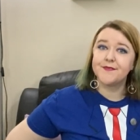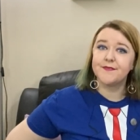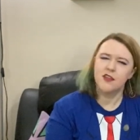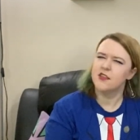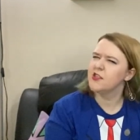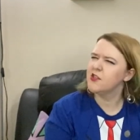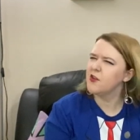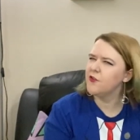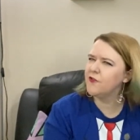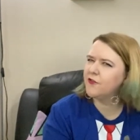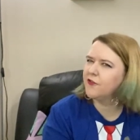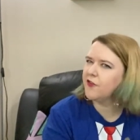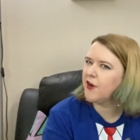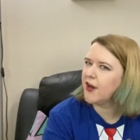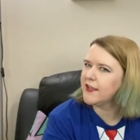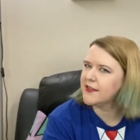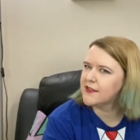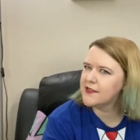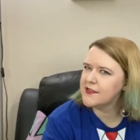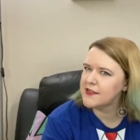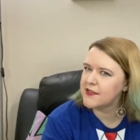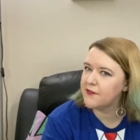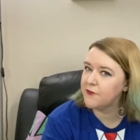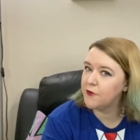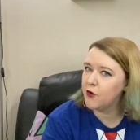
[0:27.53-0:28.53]
So
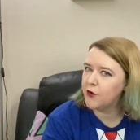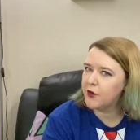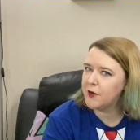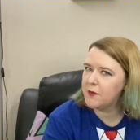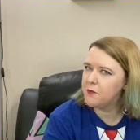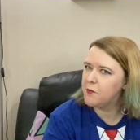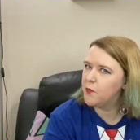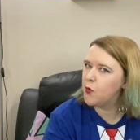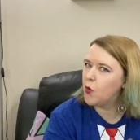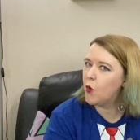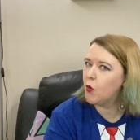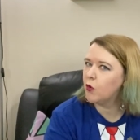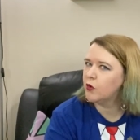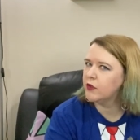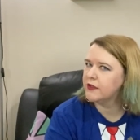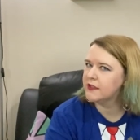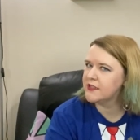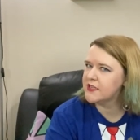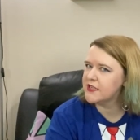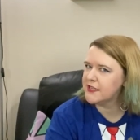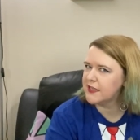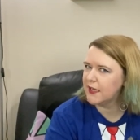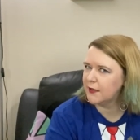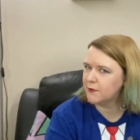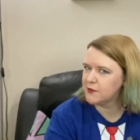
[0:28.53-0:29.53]
friends, I've got an important
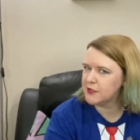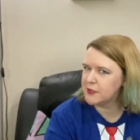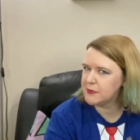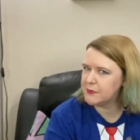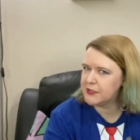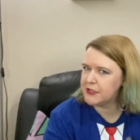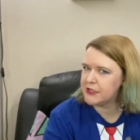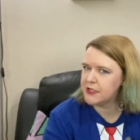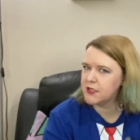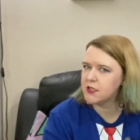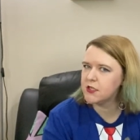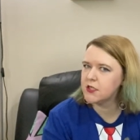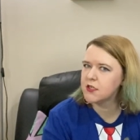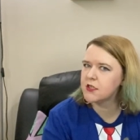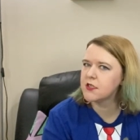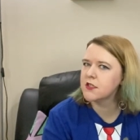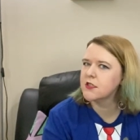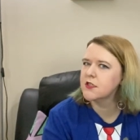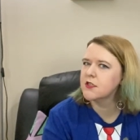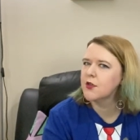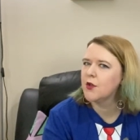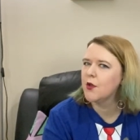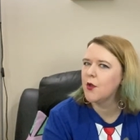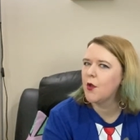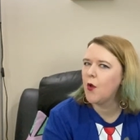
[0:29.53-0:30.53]
announcement.
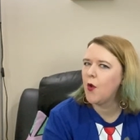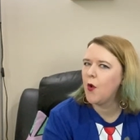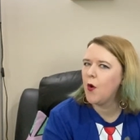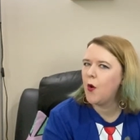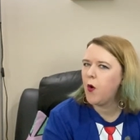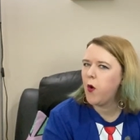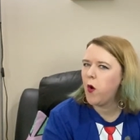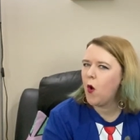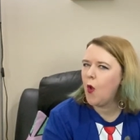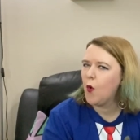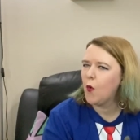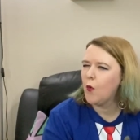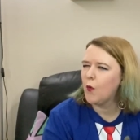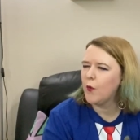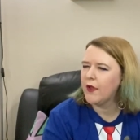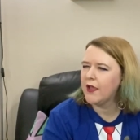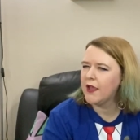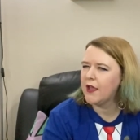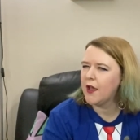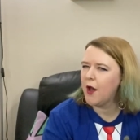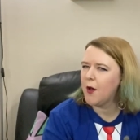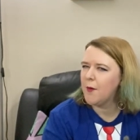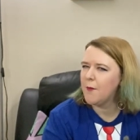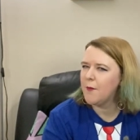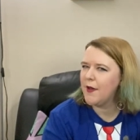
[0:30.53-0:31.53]
We
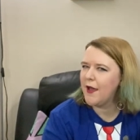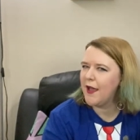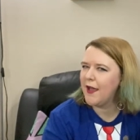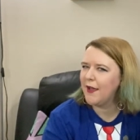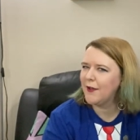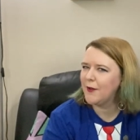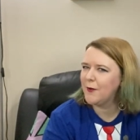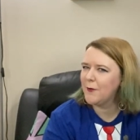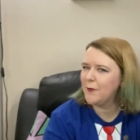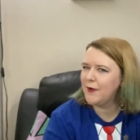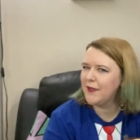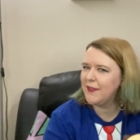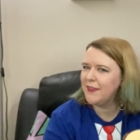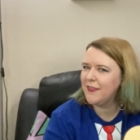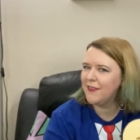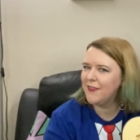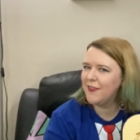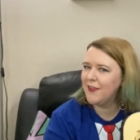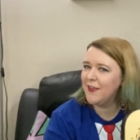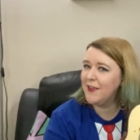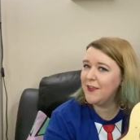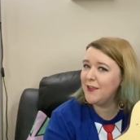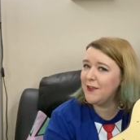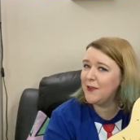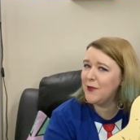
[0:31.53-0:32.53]
are back with
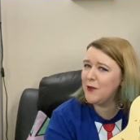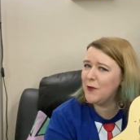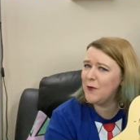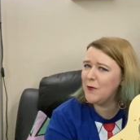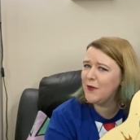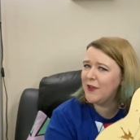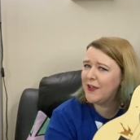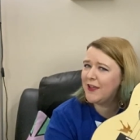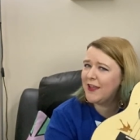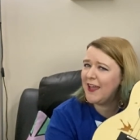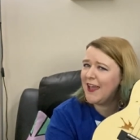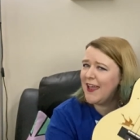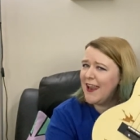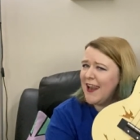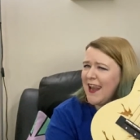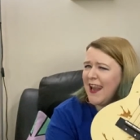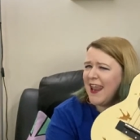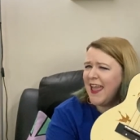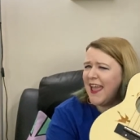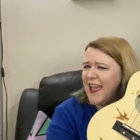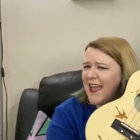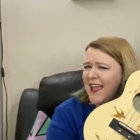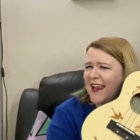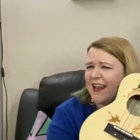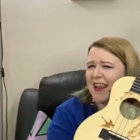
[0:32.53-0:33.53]
the
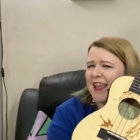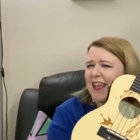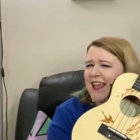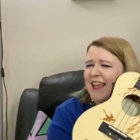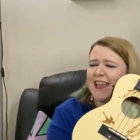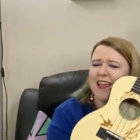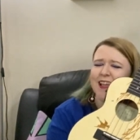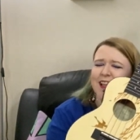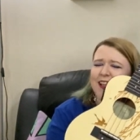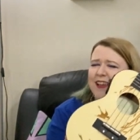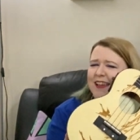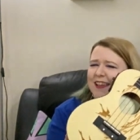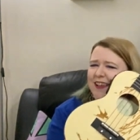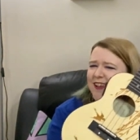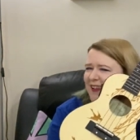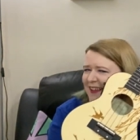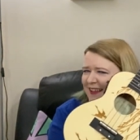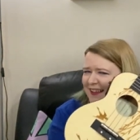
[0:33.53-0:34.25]
ukulele.